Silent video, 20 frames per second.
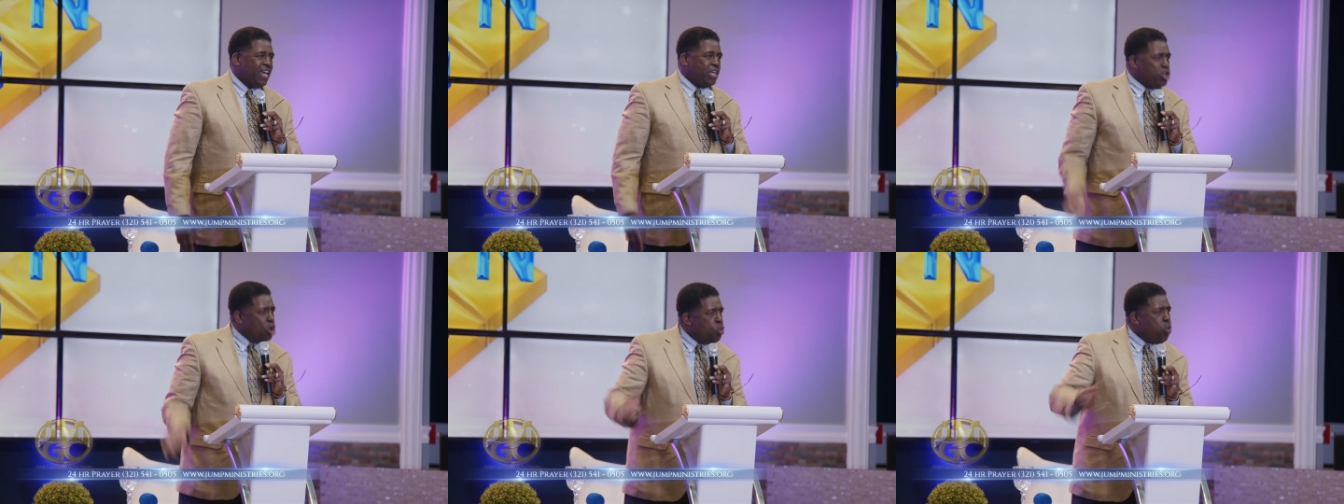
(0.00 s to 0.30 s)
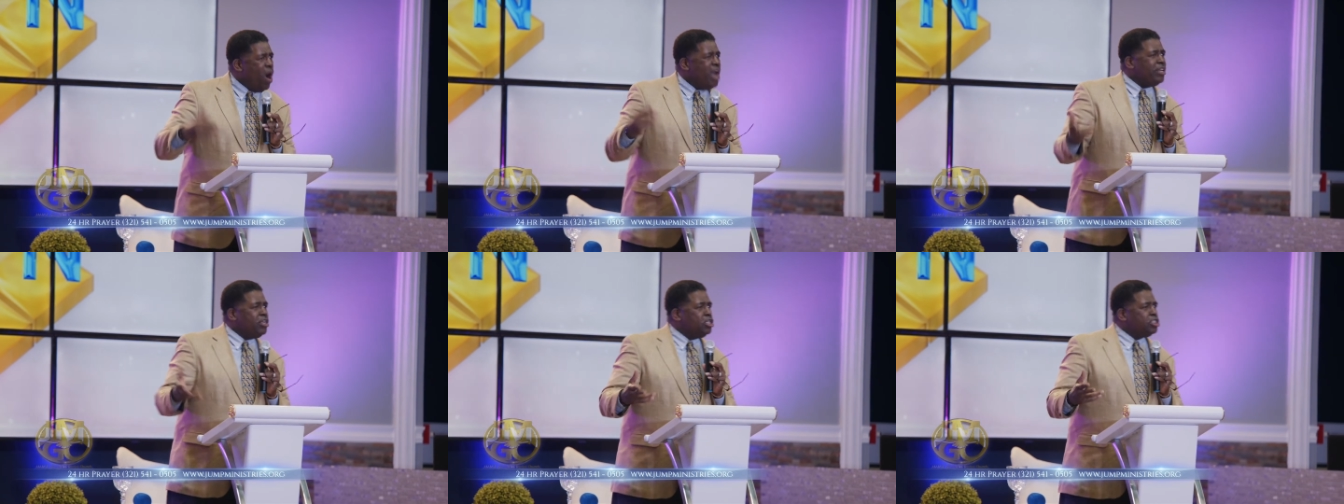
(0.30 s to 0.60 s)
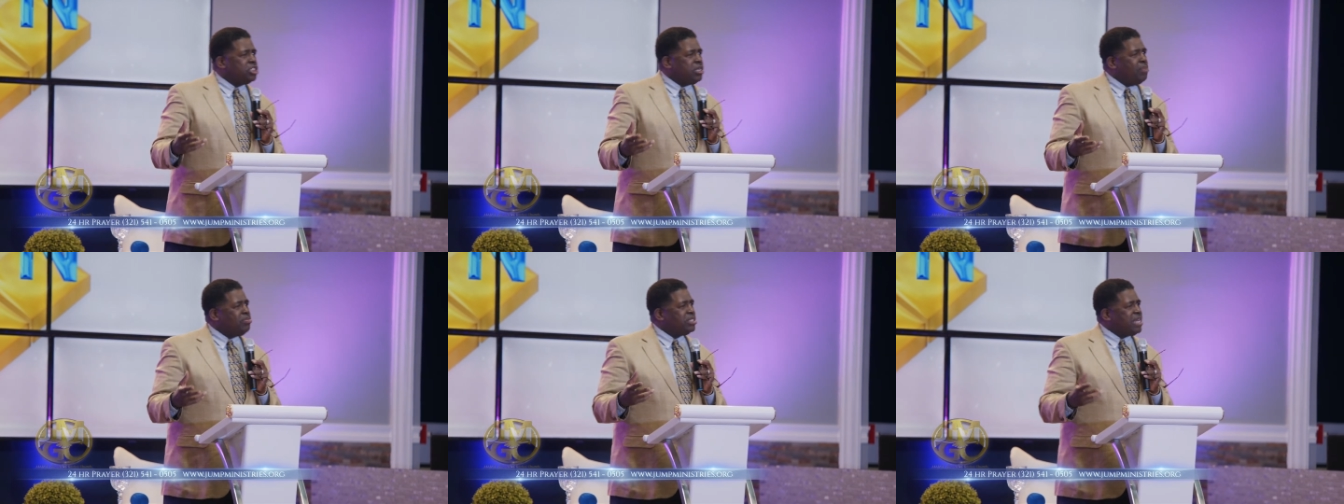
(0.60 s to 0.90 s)
And you
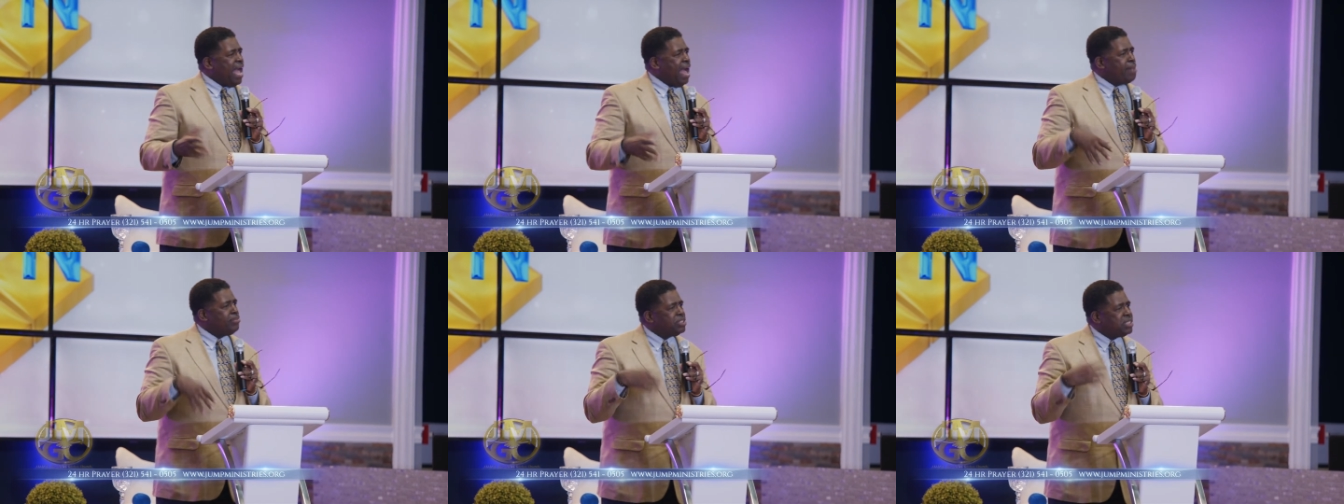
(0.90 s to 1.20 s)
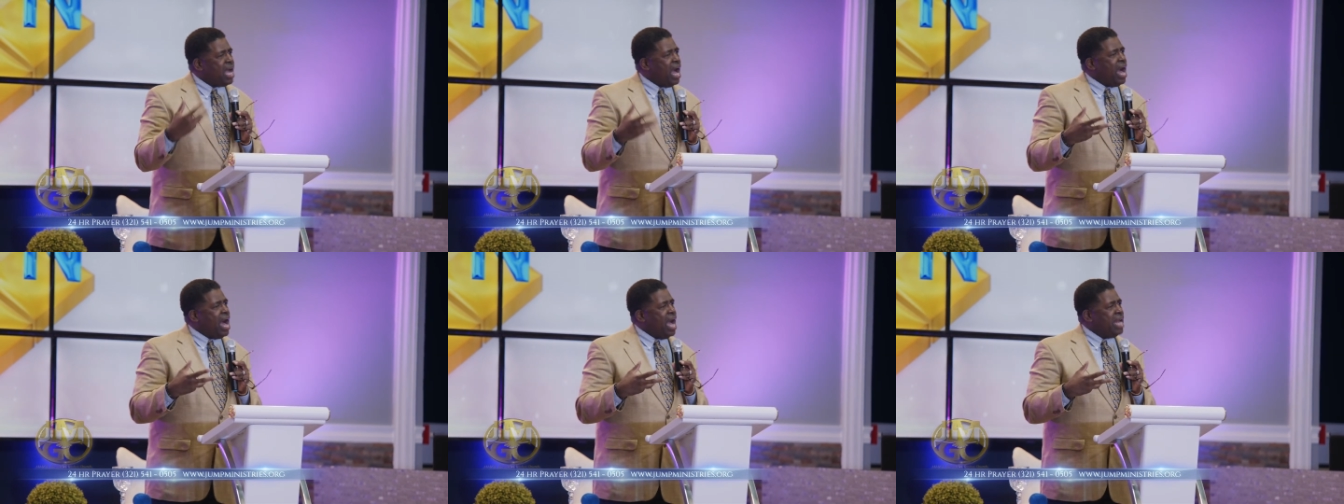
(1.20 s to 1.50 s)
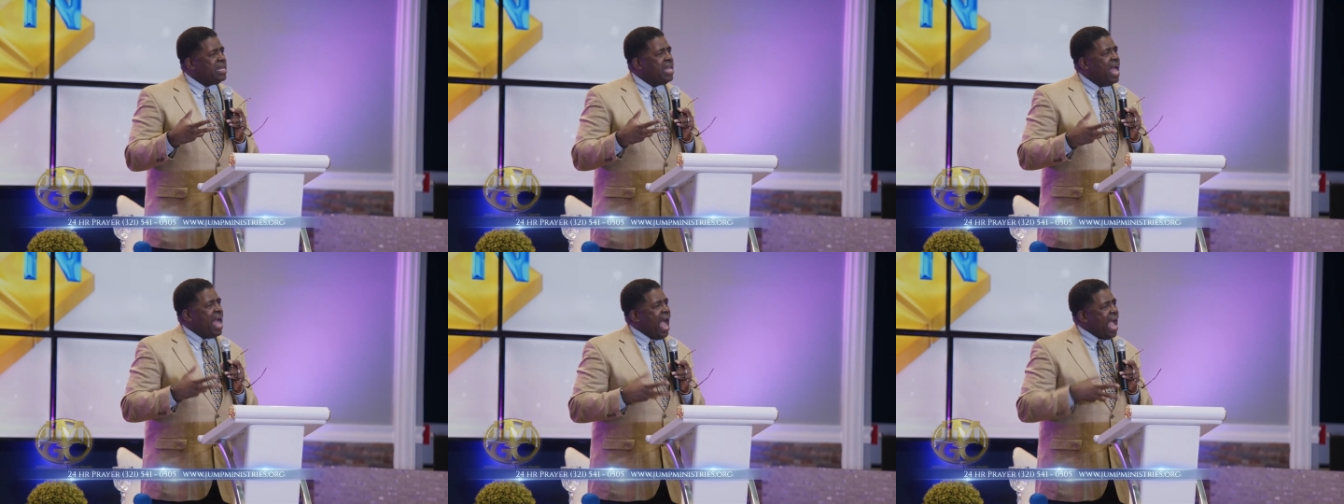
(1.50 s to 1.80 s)
wonder sometimes,
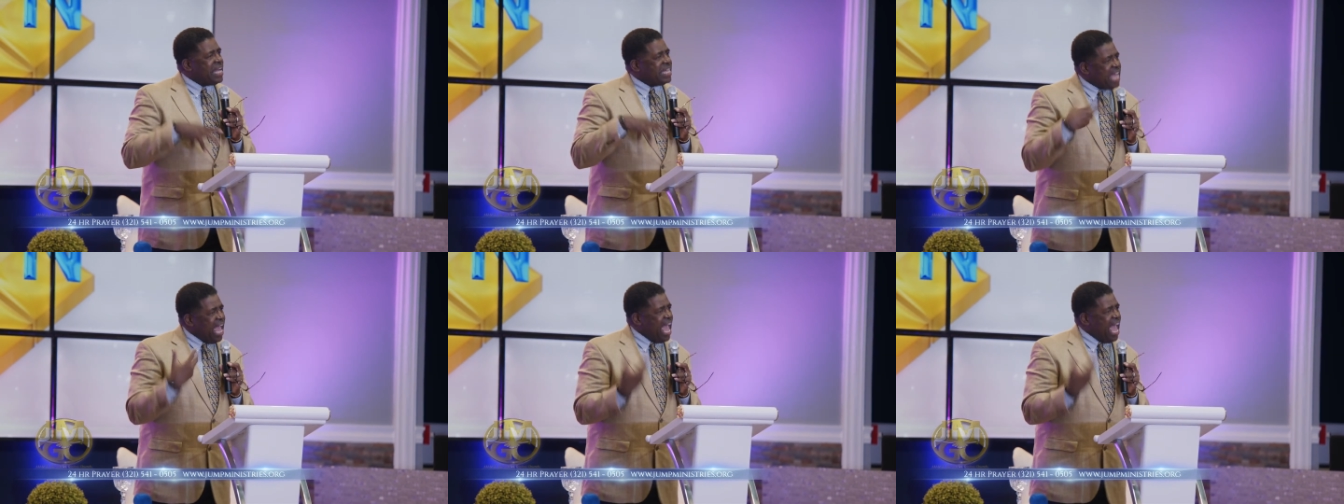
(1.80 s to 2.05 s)
God, I